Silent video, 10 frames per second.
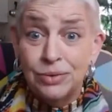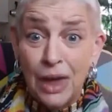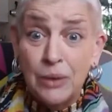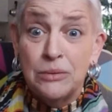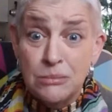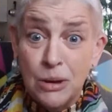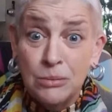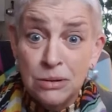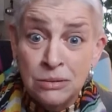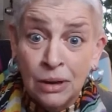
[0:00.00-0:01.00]
not
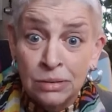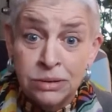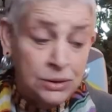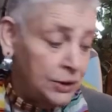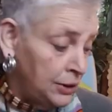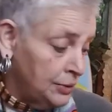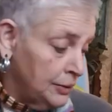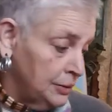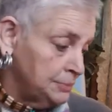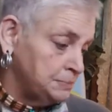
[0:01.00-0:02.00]
remembering nothing
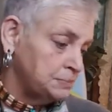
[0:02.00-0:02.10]
either.